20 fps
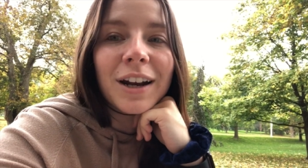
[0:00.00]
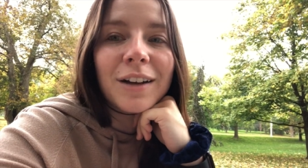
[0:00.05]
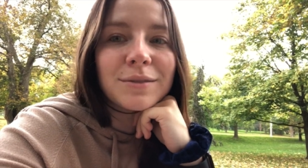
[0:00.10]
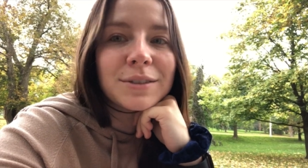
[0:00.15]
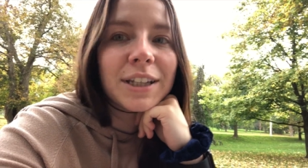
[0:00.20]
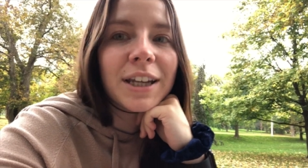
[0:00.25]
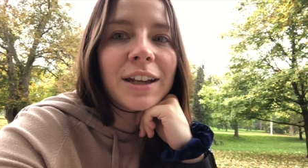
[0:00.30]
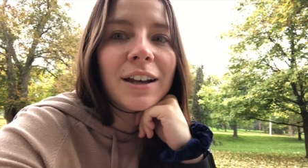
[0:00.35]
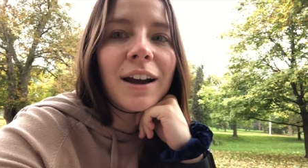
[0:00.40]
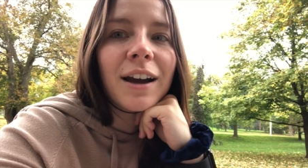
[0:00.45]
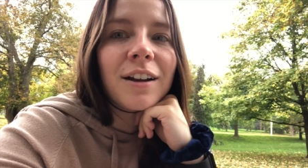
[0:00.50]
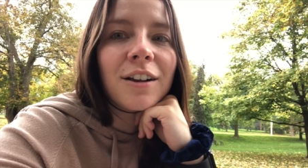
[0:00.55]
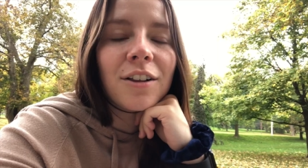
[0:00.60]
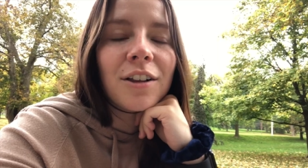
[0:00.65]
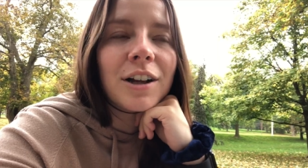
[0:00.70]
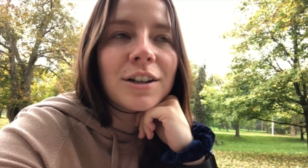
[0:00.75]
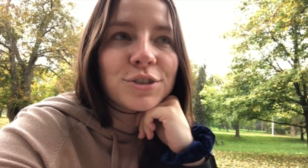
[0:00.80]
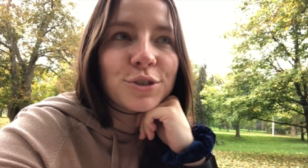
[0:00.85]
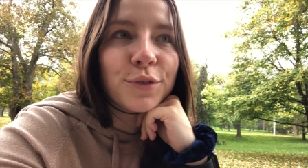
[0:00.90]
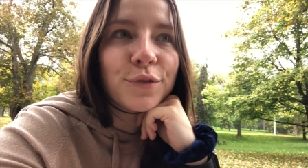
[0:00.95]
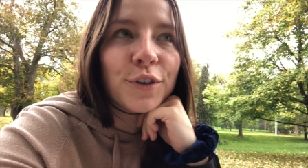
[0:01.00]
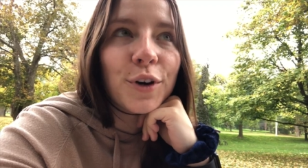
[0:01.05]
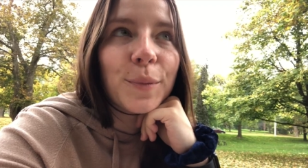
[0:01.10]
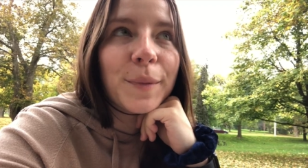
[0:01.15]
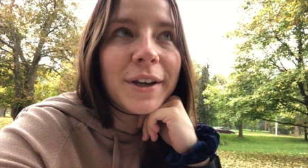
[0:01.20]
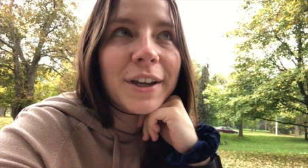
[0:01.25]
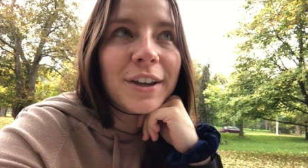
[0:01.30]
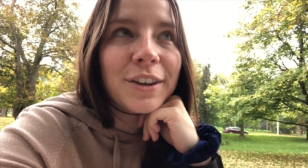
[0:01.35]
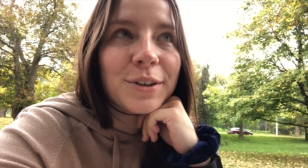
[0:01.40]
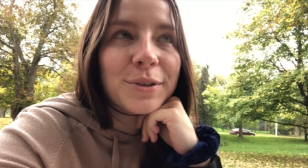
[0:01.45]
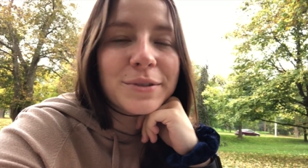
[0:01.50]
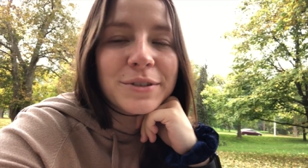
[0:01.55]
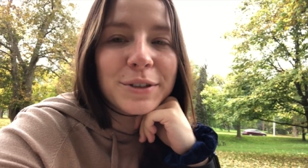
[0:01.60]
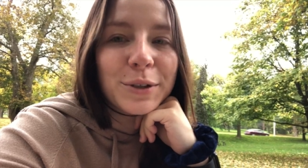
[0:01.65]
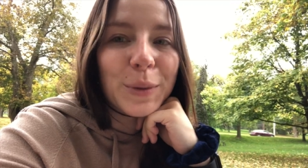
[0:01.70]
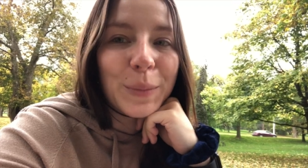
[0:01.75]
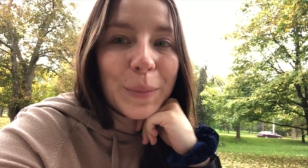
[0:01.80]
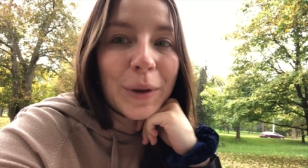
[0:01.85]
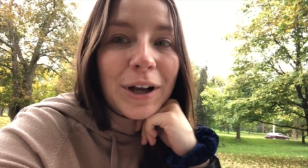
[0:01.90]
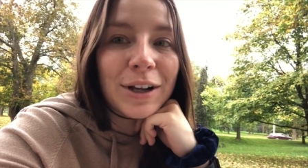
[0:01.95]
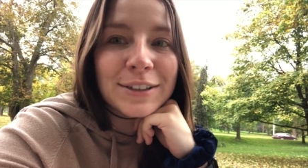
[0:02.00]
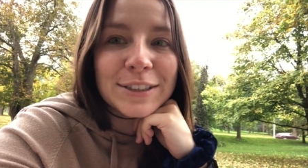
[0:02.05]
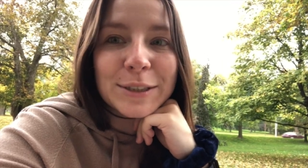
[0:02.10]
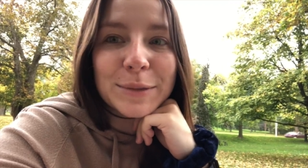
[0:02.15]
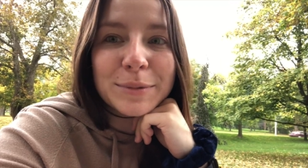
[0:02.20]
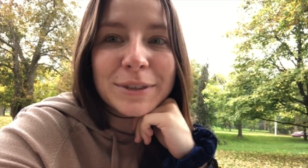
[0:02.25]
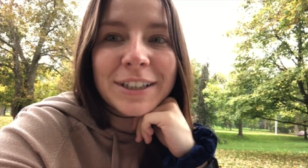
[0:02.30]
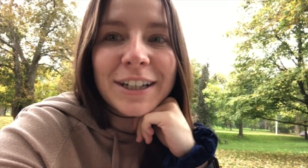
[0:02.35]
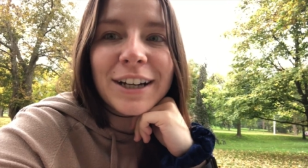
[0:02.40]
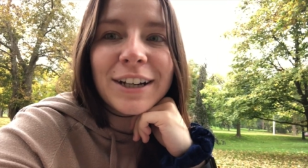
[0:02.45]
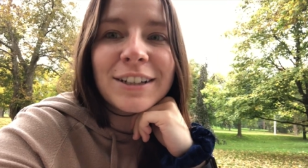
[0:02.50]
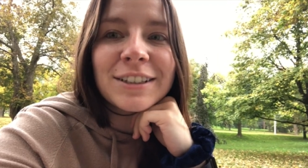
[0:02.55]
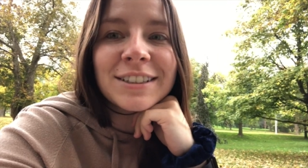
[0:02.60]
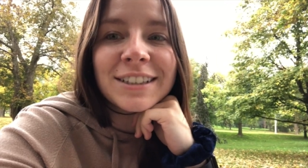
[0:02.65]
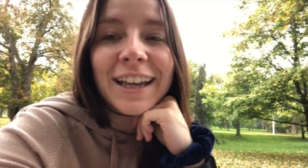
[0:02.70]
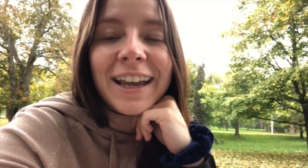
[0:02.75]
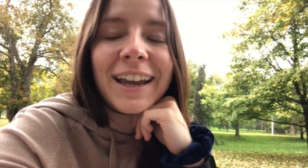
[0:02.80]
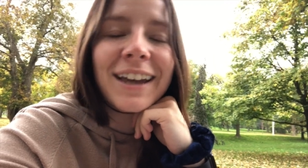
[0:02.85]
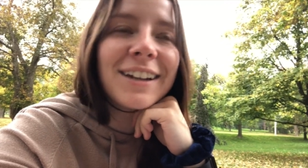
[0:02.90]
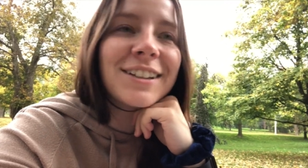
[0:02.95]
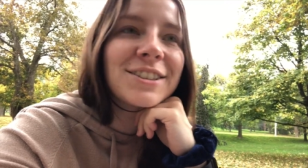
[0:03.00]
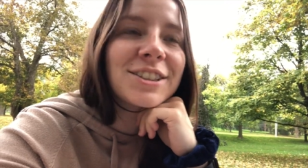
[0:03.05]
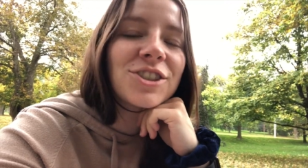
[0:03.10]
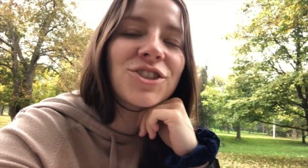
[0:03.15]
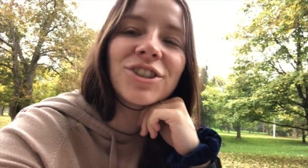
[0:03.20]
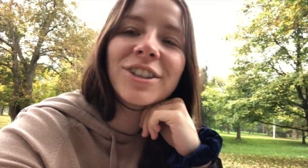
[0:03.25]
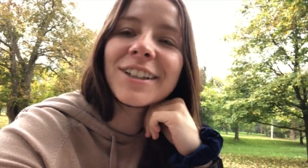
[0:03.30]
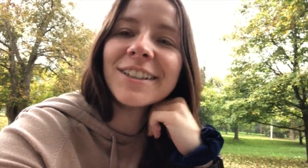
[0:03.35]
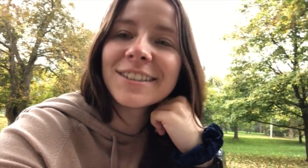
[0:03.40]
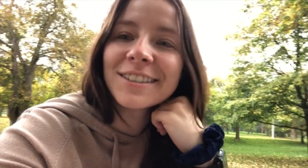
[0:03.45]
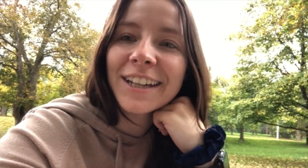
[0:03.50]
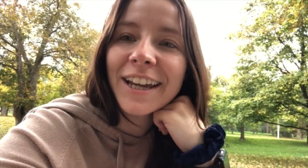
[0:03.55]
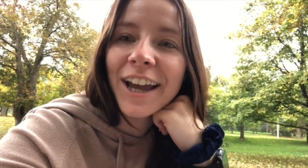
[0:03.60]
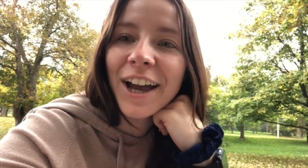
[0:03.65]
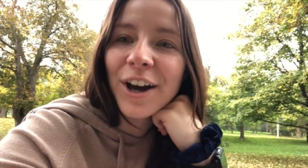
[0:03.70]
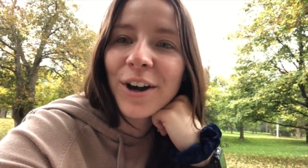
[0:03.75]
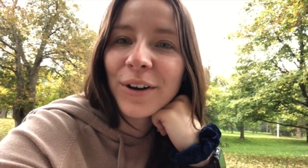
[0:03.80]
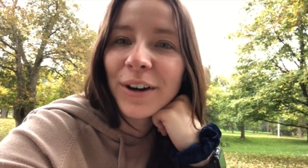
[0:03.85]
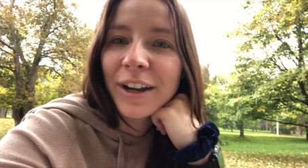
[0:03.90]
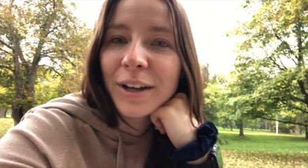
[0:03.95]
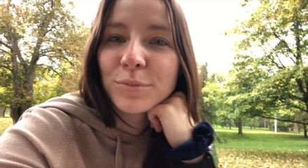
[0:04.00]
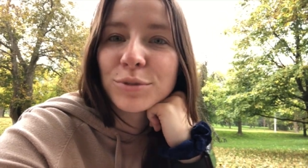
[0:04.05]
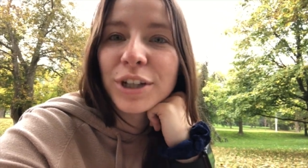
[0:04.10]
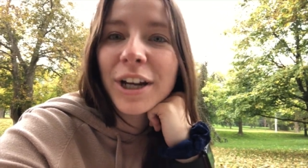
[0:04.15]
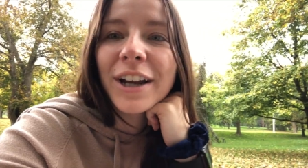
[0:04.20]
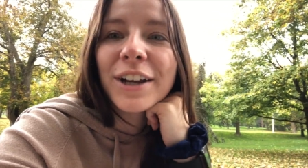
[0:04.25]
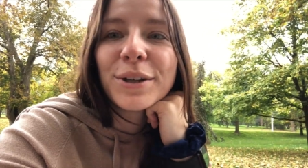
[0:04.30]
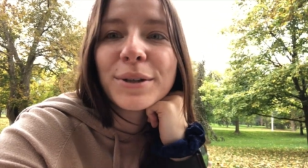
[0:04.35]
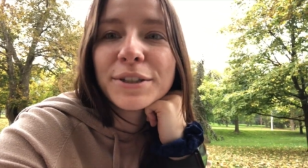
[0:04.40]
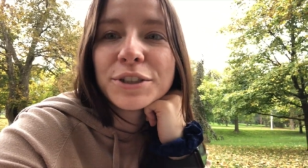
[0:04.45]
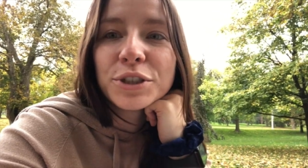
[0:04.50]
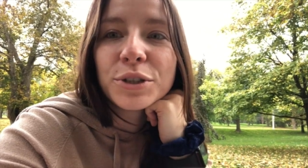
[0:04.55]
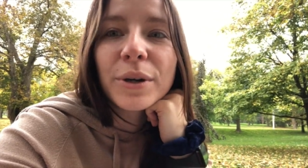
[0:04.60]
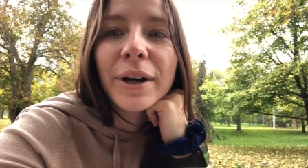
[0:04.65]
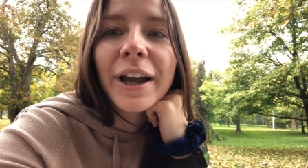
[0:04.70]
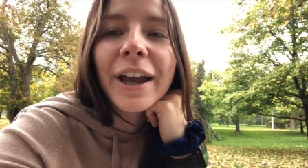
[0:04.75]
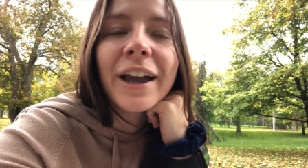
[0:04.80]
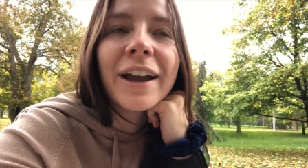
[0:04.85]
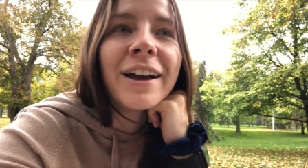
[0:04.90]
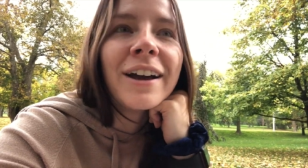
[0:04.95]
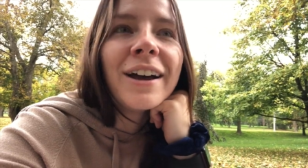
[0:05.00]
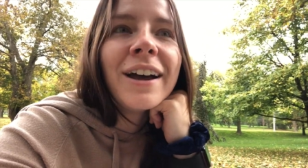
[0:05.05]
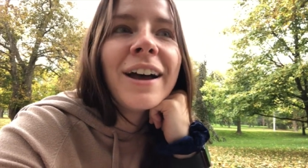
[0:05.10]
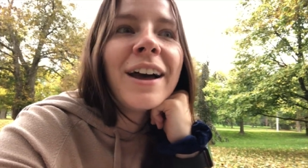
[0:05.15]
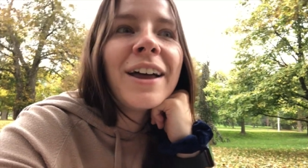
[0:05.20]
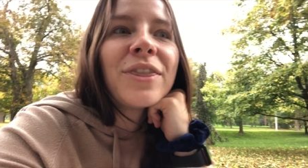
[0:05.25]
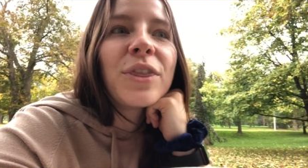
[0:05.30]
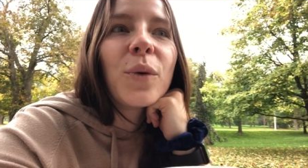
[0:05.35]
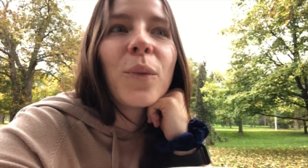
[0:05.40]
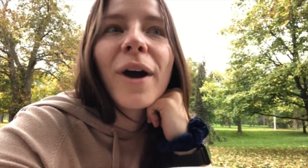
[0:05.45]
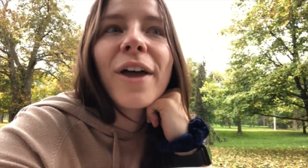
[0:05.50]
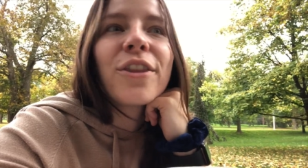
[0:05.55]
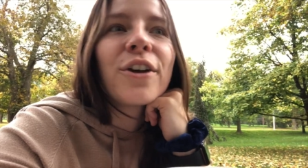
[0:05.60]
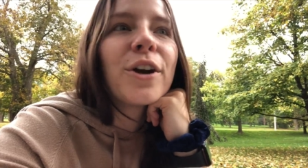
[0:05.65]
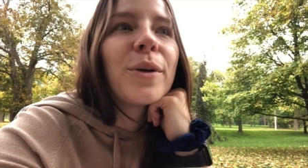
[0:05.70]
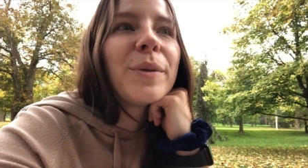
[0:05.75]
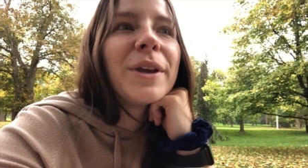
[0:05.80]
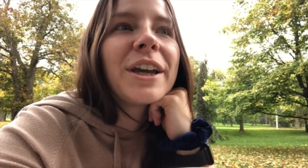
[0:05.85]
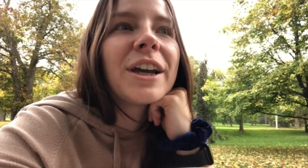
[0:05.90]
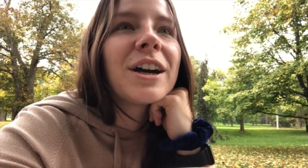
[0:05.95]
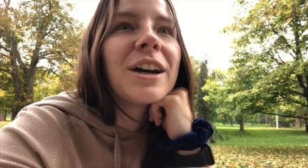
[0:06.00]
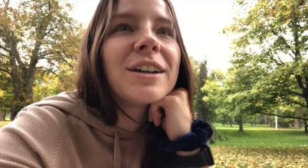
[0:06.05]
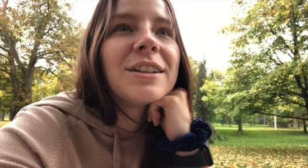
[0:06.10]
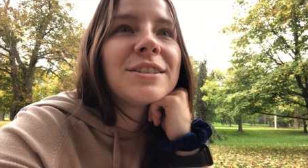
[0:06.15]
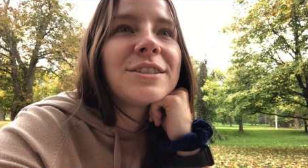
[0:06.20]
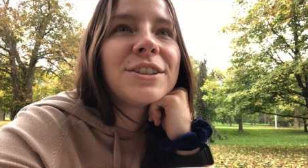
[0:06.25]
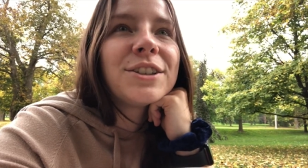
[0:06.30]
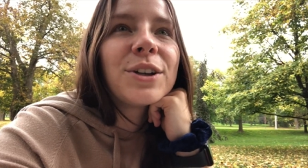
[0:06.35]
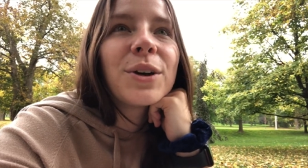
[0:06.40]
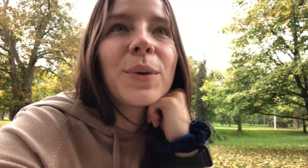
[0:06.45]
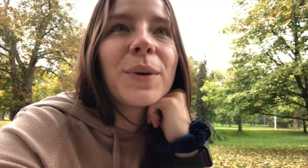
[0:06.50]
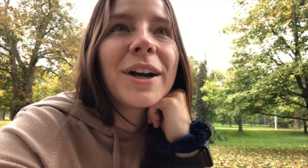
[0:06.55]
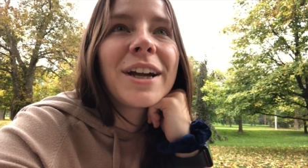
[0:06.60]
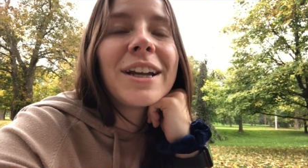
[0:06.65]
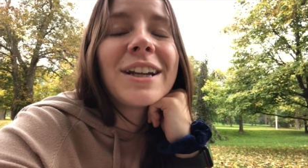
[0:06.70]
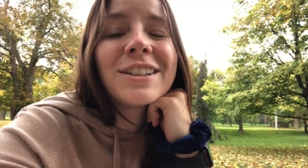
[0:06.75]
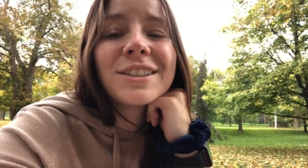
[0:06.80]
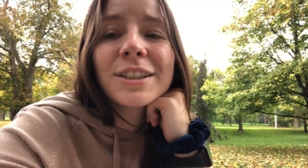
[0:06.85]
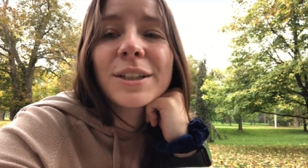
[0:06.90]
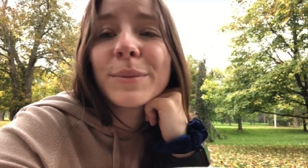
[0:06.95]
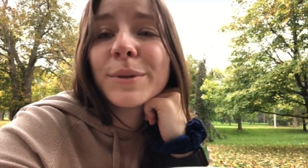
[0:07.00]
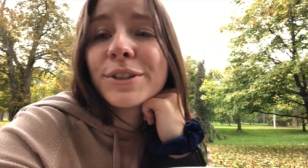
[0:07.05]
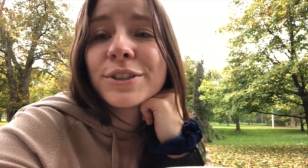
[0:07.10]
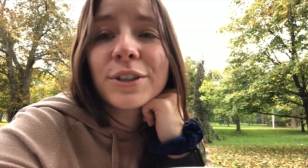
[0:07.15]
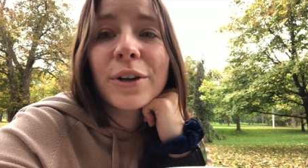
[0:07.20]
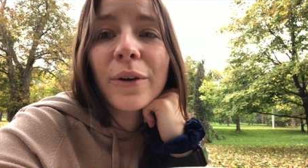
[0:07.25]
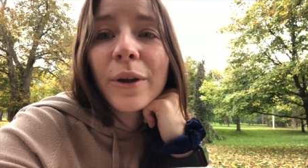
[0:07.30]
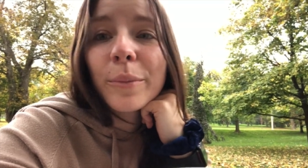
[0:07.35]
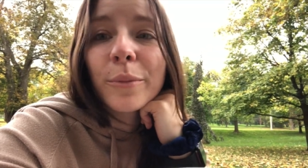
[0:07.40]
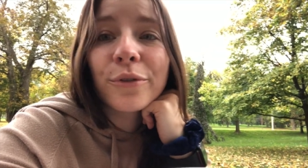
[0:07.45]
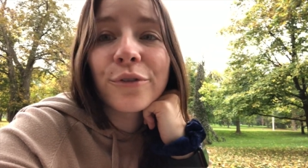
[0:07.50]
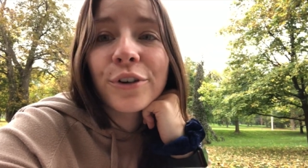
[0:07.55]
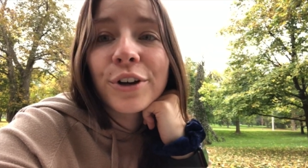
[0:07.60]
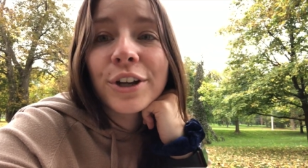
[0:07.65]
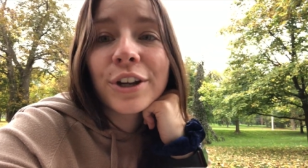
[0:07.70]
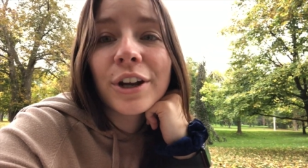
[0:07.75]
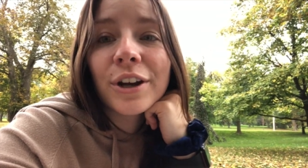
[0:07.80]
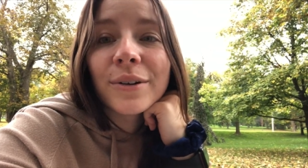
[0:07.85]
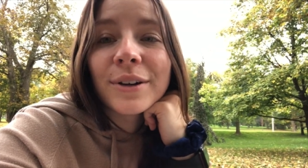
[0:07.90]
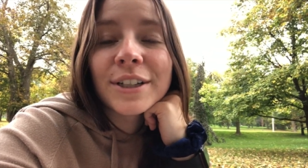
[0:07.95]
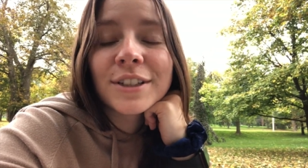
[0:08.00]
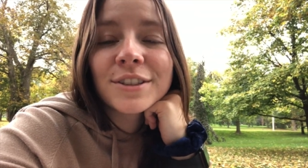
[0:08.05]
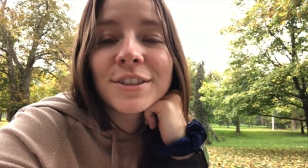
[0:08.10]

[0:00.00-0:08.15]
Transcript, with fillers: I was getting kind of claustrophobic in those little pods upstairs and it's such a nice day out and I'm trying to enjoy the weather because you know what? It's gonna be snowing before you know it.